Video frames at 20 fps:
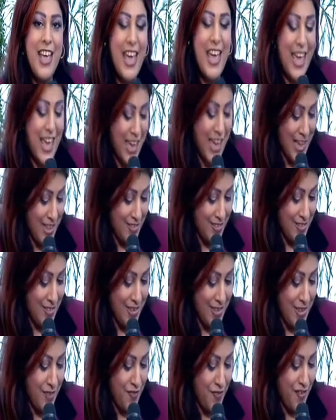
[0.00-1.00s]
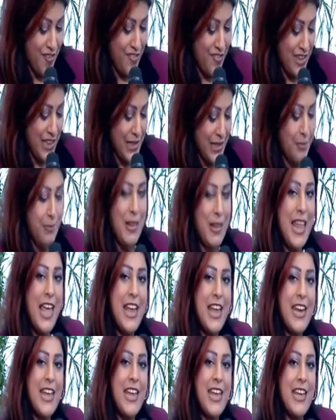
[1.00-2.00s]
and Physical
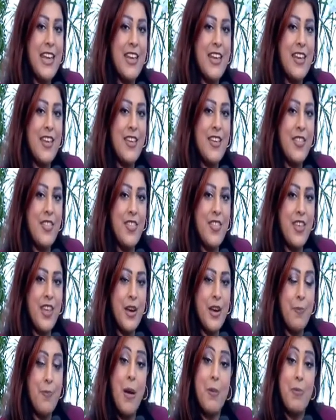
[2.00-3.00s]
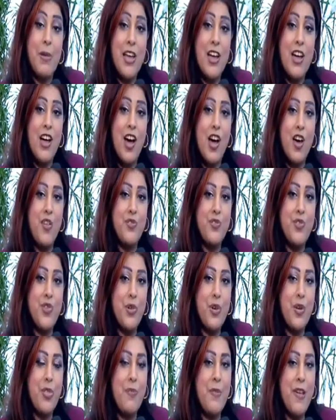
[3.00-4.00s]
Planning in the Republic of
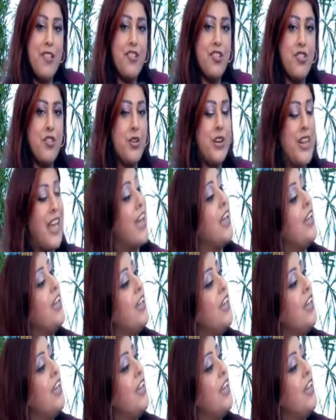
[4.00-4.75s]
North Macedonia.